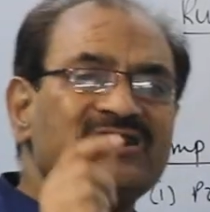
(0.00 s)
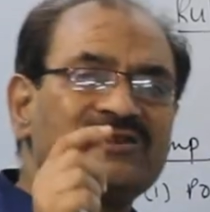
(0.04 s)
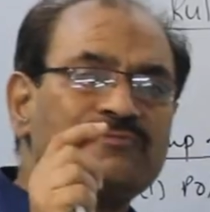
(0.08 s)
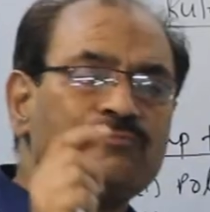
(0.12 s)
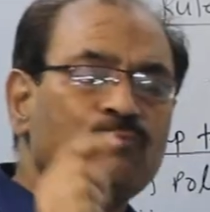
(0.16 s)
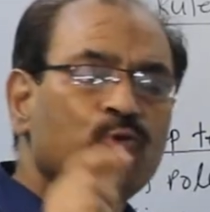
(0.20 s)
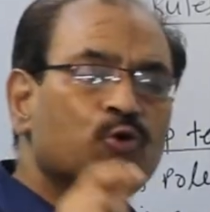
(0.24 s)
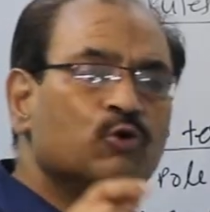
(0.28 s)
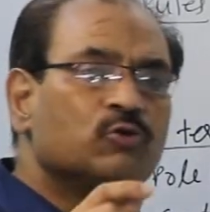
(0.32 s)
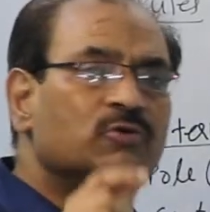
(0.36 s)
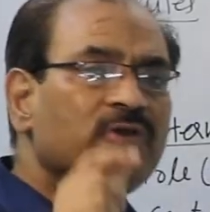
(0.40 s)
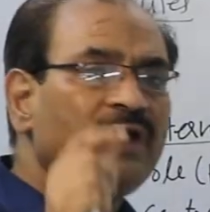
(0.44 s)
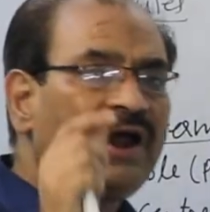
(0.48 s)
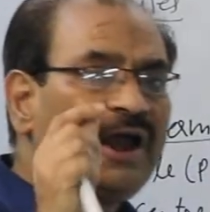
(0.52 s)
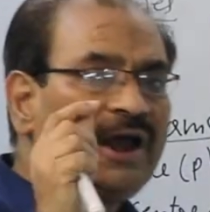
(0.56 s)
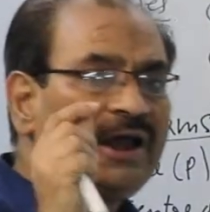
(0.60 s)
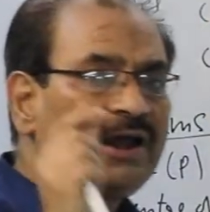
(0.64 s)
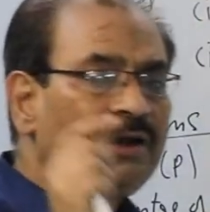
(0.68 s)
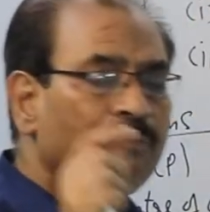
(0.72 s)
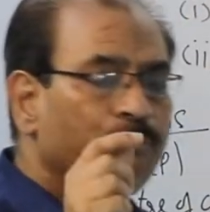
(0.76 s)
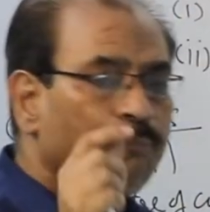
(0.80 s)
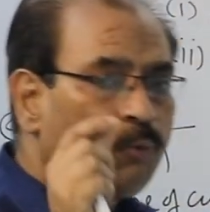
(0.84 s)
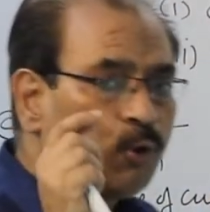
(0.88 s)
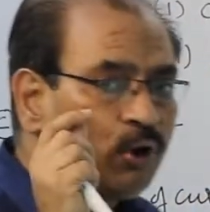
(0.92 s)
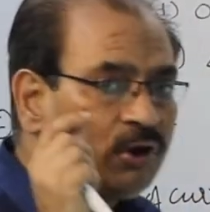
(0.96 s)
smooth
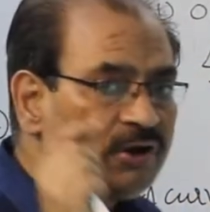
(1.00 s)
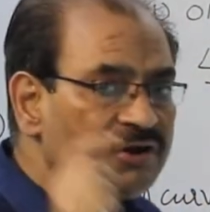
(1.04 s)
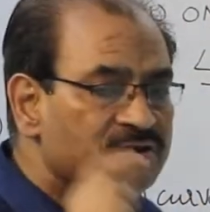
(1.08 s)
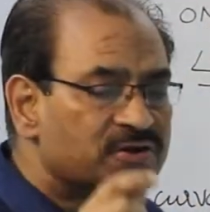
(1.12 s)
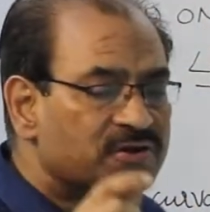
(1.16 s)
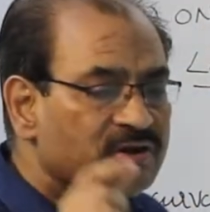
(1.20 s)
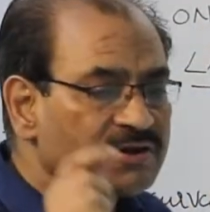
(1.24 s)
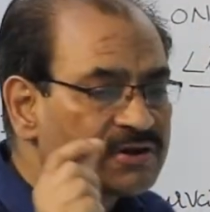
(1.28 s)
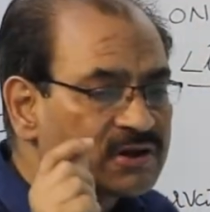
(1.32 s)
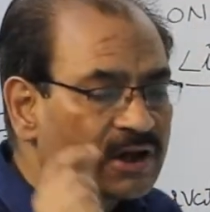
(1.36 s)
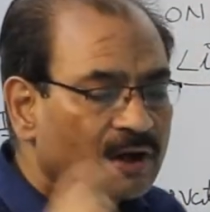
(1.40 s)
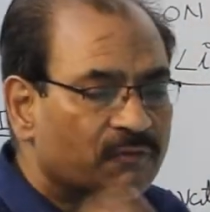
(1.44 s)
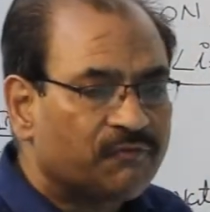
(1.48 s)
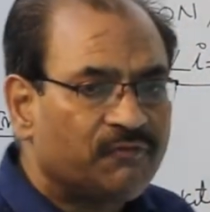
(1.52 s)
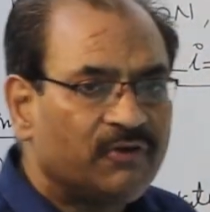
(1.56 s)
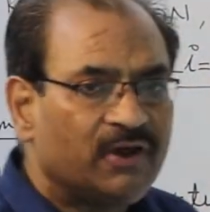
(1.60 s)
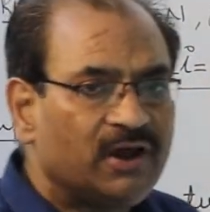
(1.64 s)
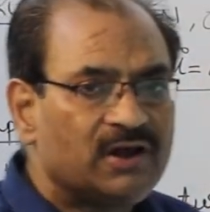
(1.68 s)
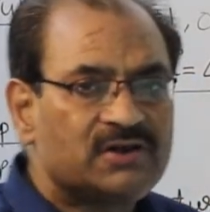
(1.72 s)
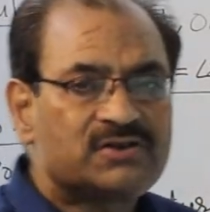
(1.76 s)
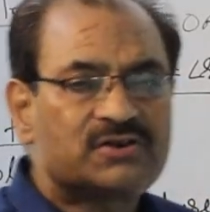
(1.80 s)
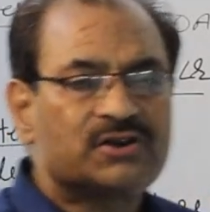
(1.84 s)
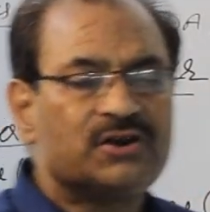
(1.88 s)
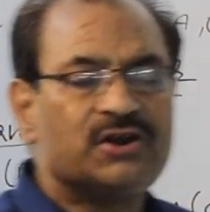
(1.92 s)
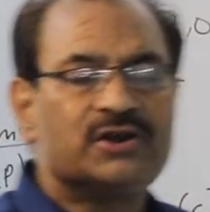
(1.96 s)
and polished
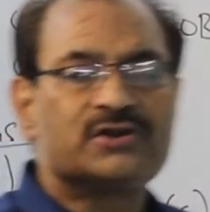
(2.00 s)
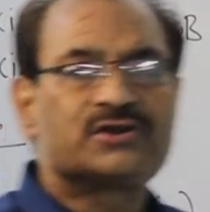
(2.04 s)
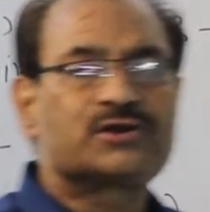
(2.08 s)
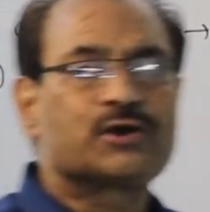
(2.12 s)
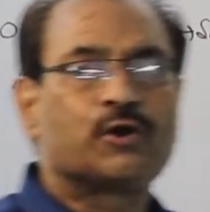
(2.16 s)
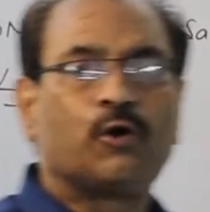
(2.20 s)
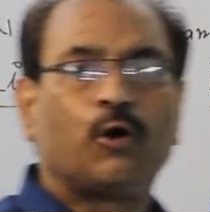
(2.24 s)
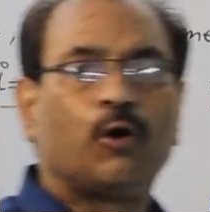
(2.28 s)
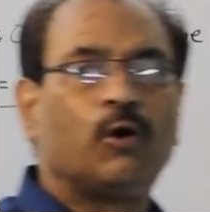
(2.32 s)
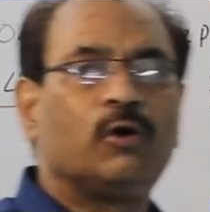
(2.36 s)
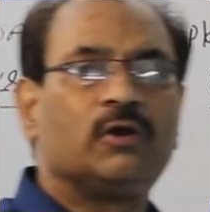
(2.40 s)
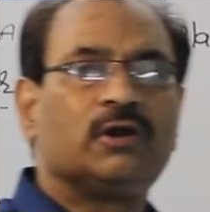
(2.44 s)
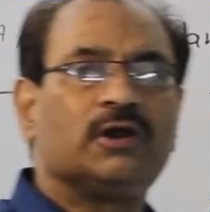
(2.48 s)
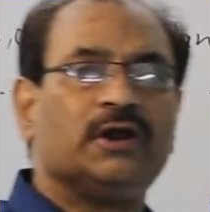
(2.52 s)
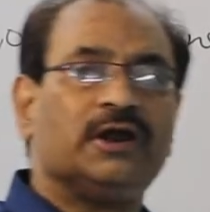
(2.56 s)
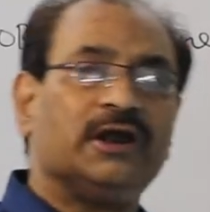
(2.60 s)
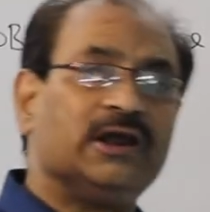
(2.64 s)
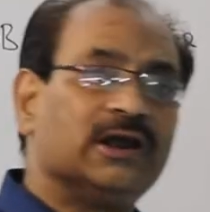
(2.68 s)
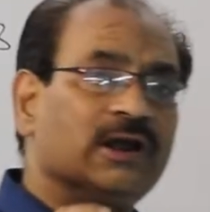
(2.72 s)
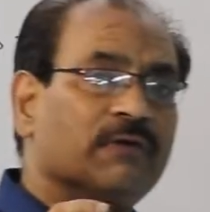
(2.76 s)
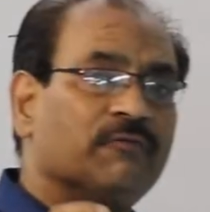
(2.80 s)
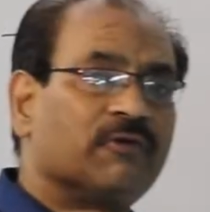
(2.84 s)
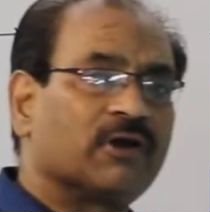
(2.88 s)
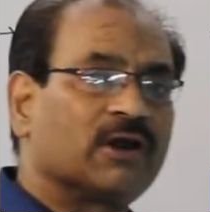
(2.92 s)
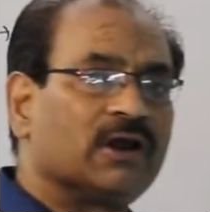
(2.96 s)
surface is called
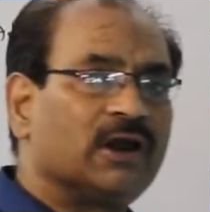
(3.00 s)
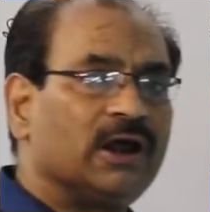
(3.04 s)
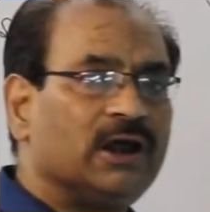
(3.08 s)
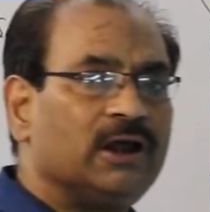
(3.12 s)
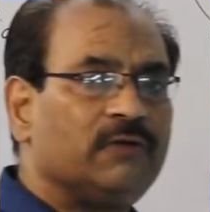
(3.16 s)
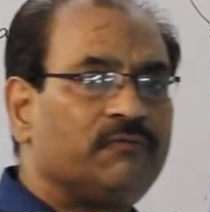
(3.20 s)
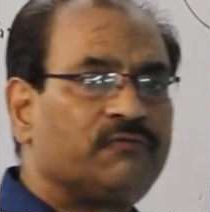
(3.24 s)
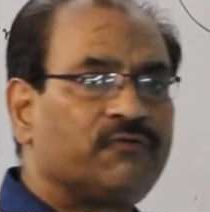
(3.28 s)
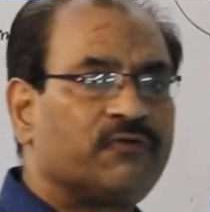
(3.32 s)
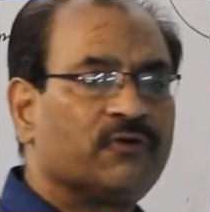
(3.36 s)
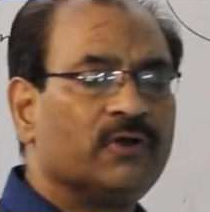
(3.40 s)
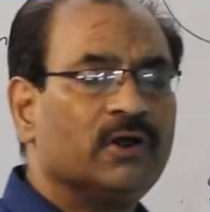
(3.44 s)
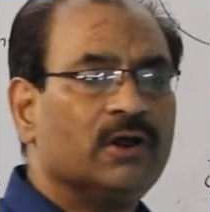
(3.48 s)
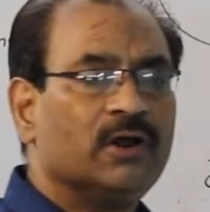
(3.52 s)
in our life